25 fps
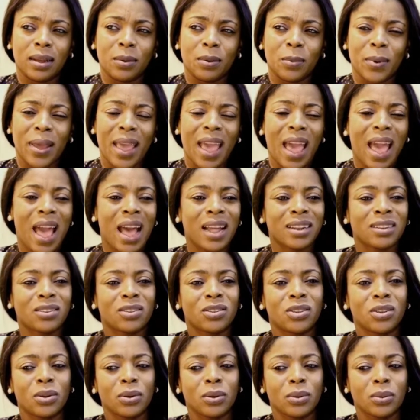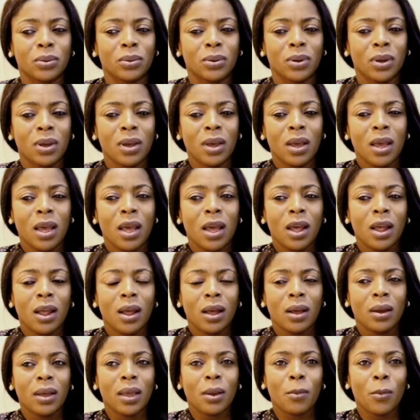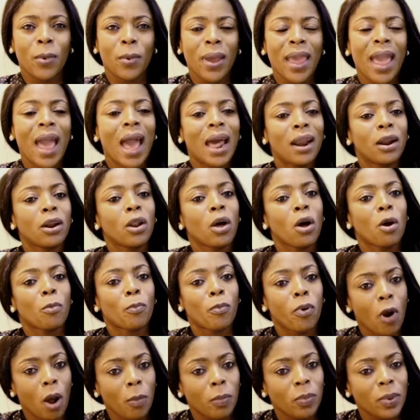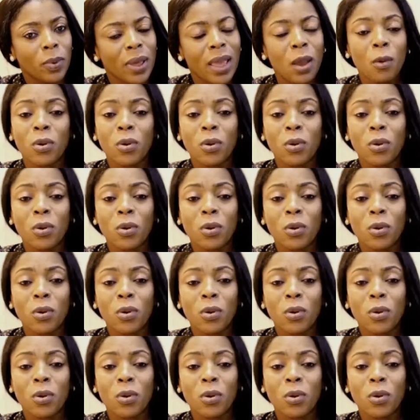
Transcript: we had a lot of problems.